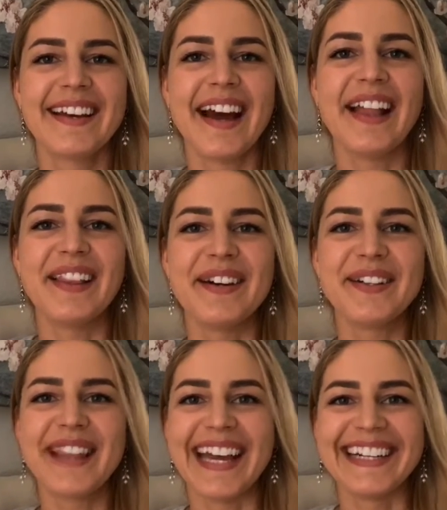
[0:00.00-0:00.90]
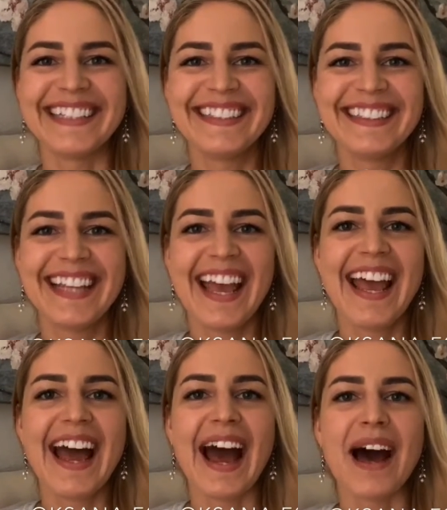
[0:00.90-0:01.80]
Hello there.
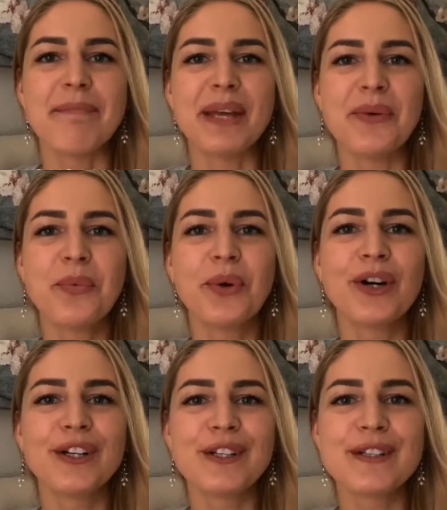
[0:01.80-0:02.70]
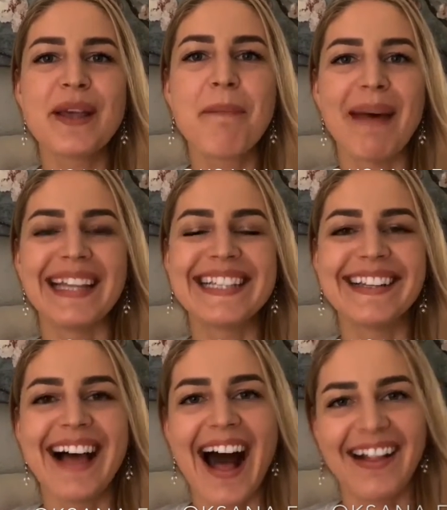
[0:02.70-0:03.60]
Happy World's
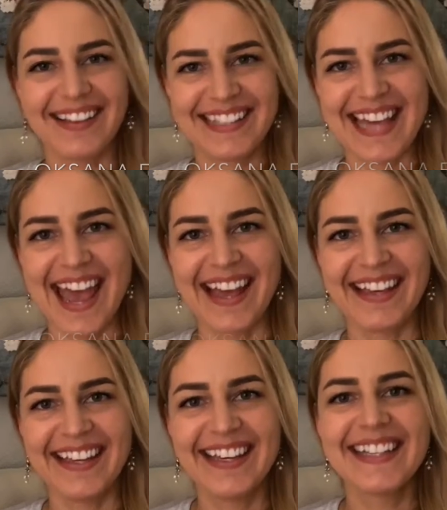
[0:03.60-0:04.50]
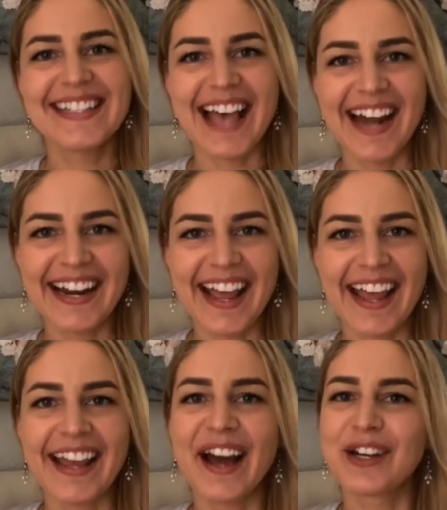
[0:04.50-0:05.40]
Mental Health Day,
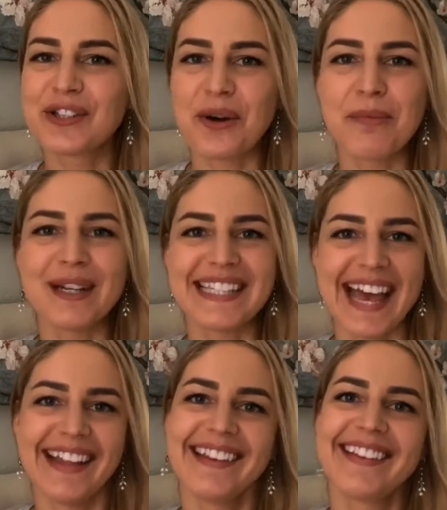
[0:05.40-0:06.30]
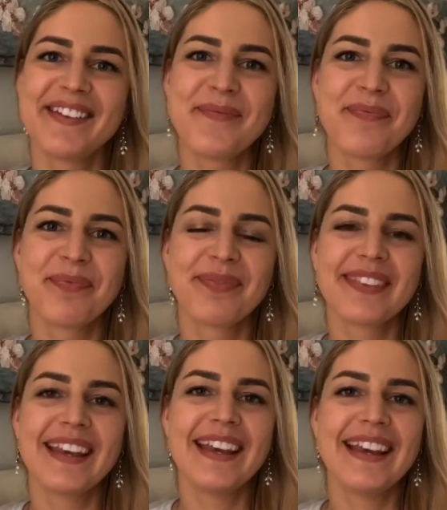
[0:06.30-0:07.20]
Saturday, October 10th.
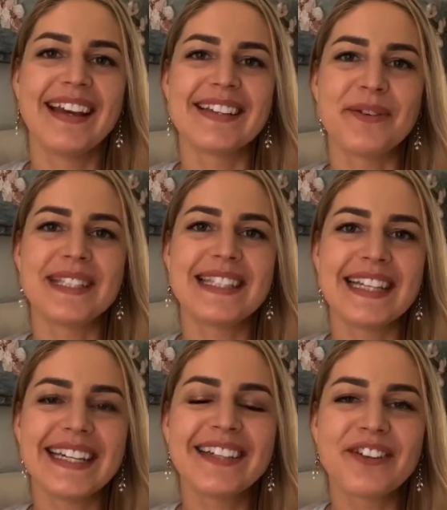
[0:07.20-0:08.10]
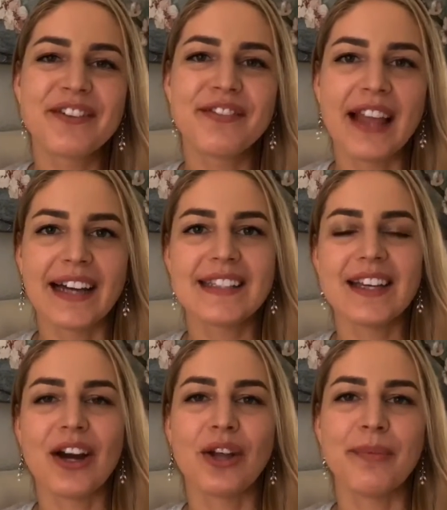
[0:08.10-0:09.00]
As I was sitting and
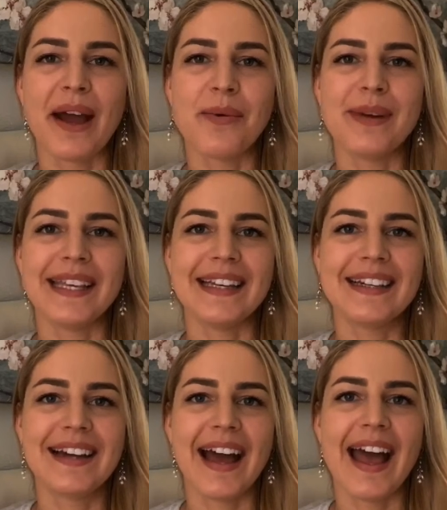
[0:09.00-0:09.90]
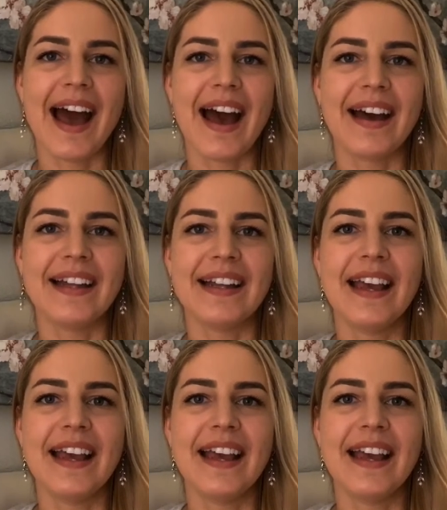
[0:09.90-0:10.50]
reflecting on my week, I had